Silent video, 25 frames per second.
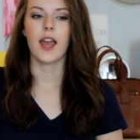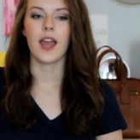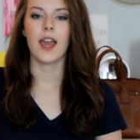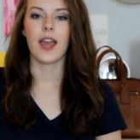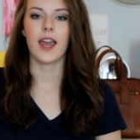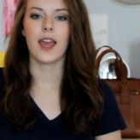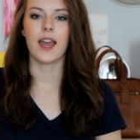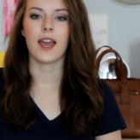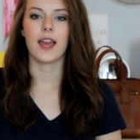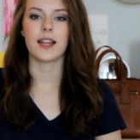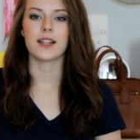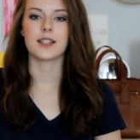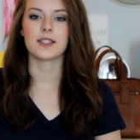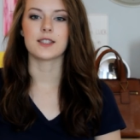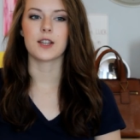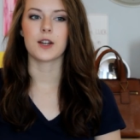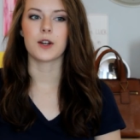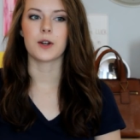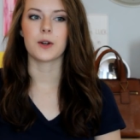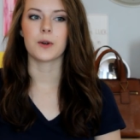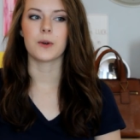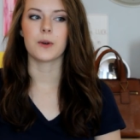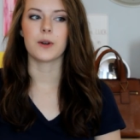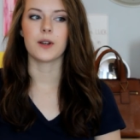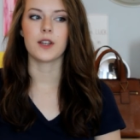And
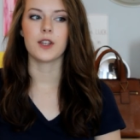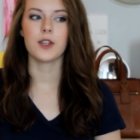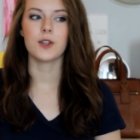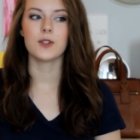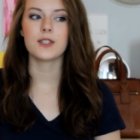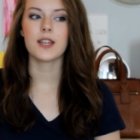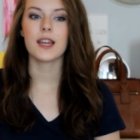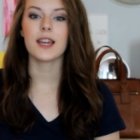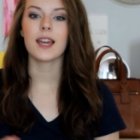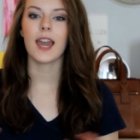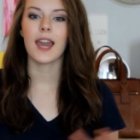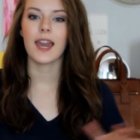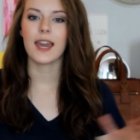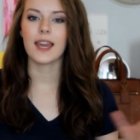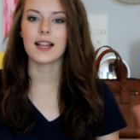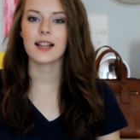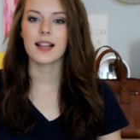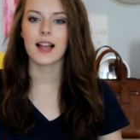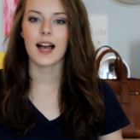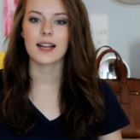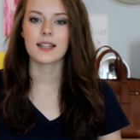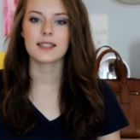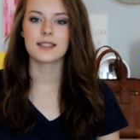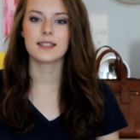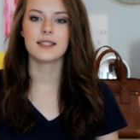so you take eight
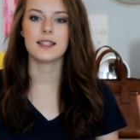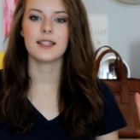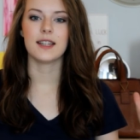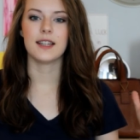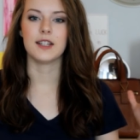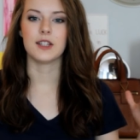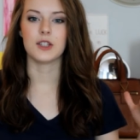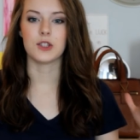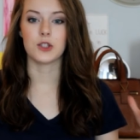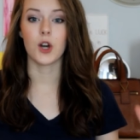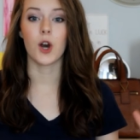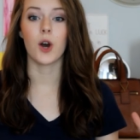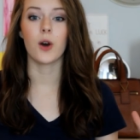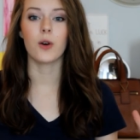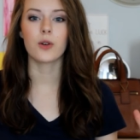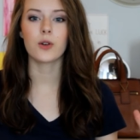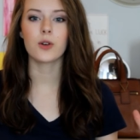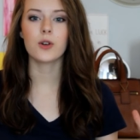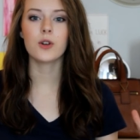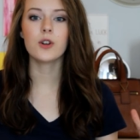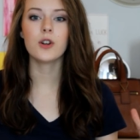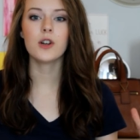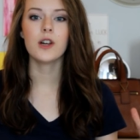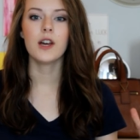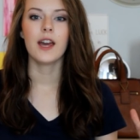classes in
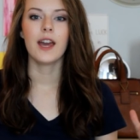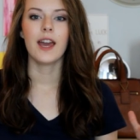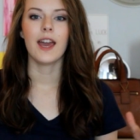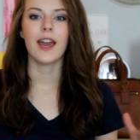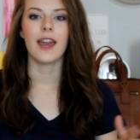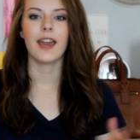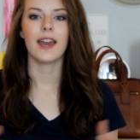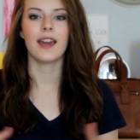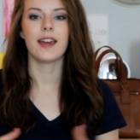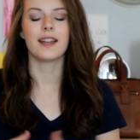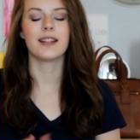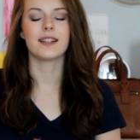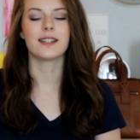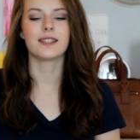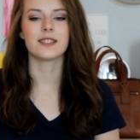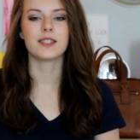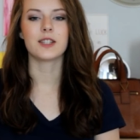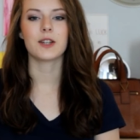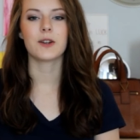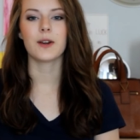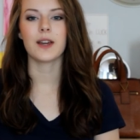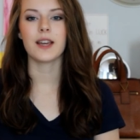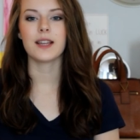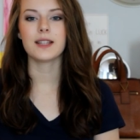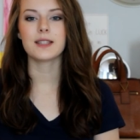total, and
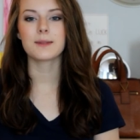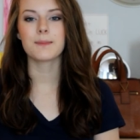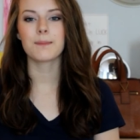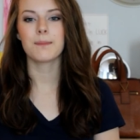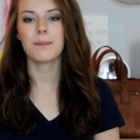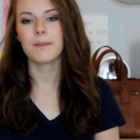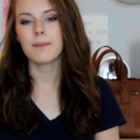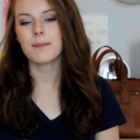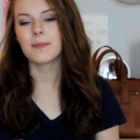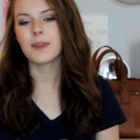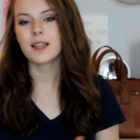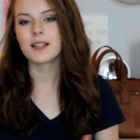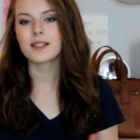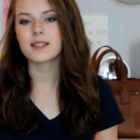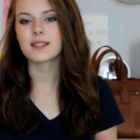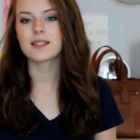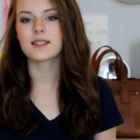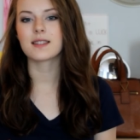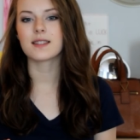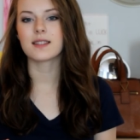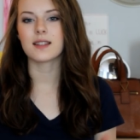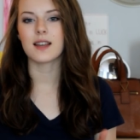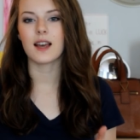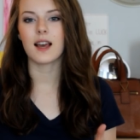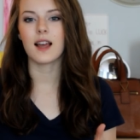so it's
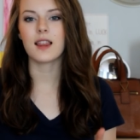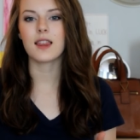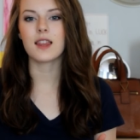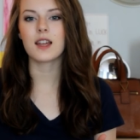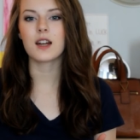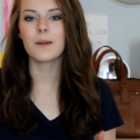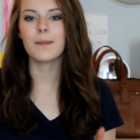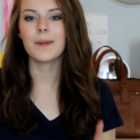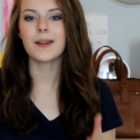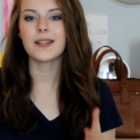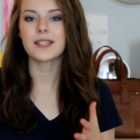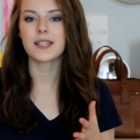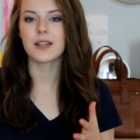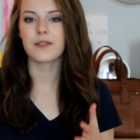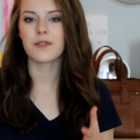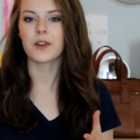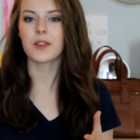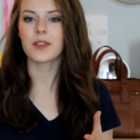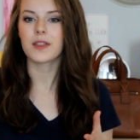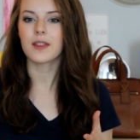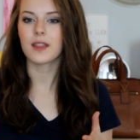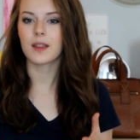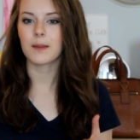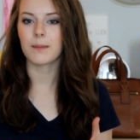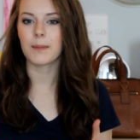it's a little bit
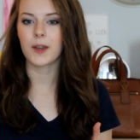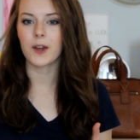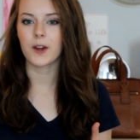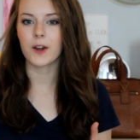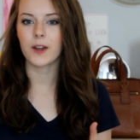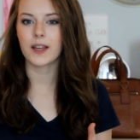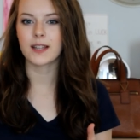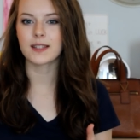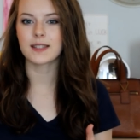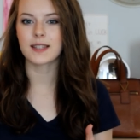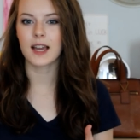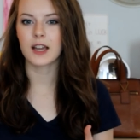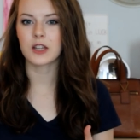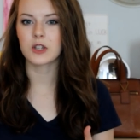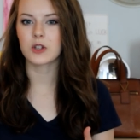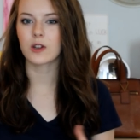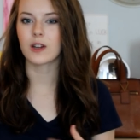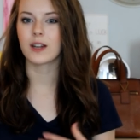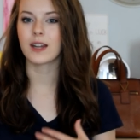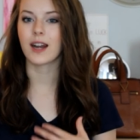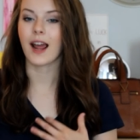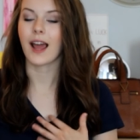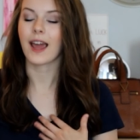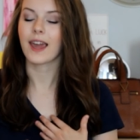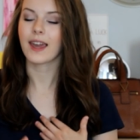different than the period schedule
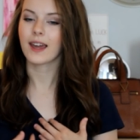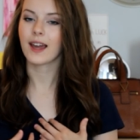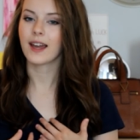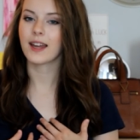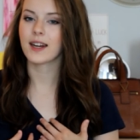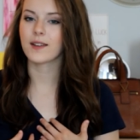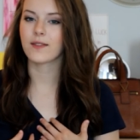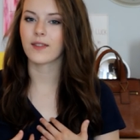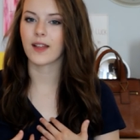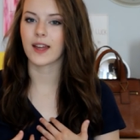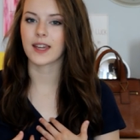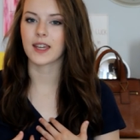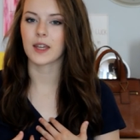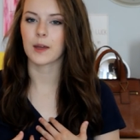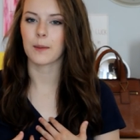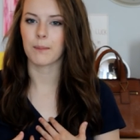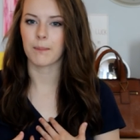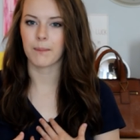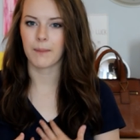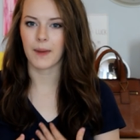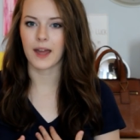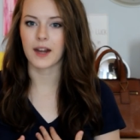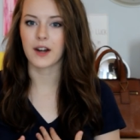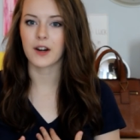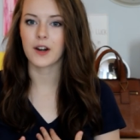and I kind of like
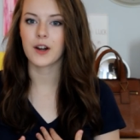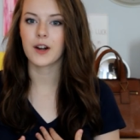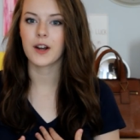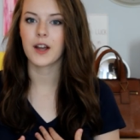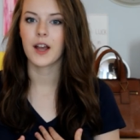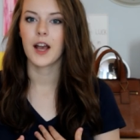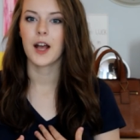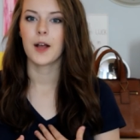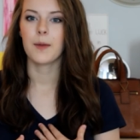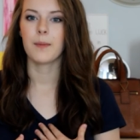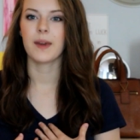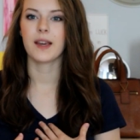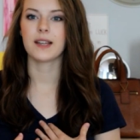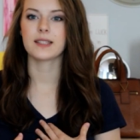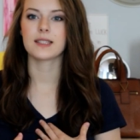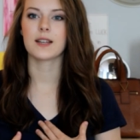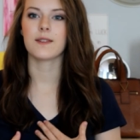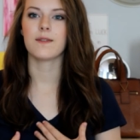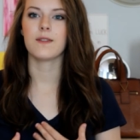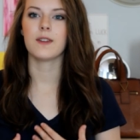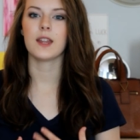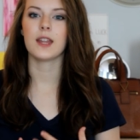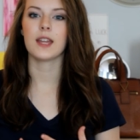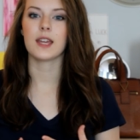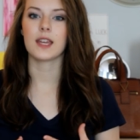it better because I
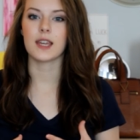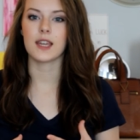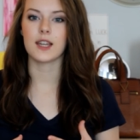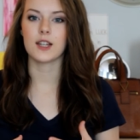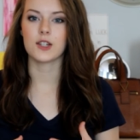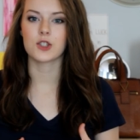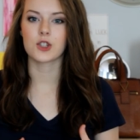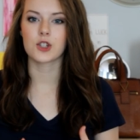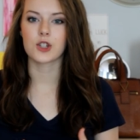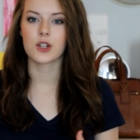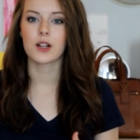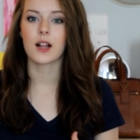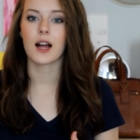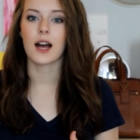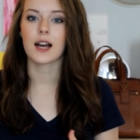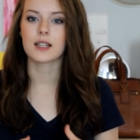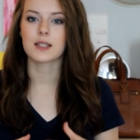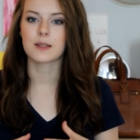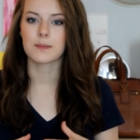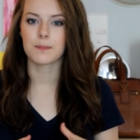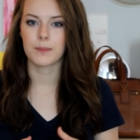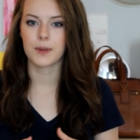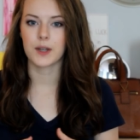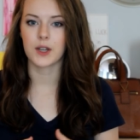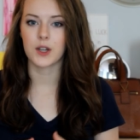feel like each
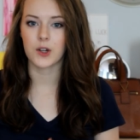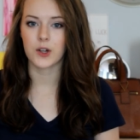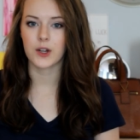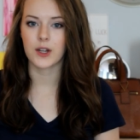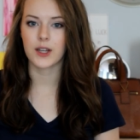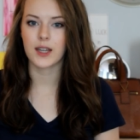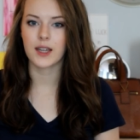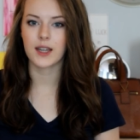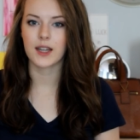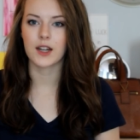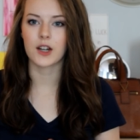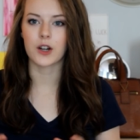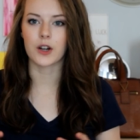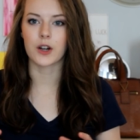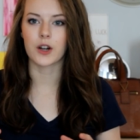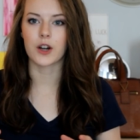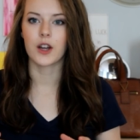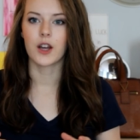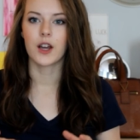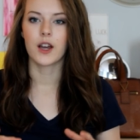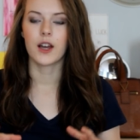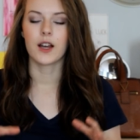class period or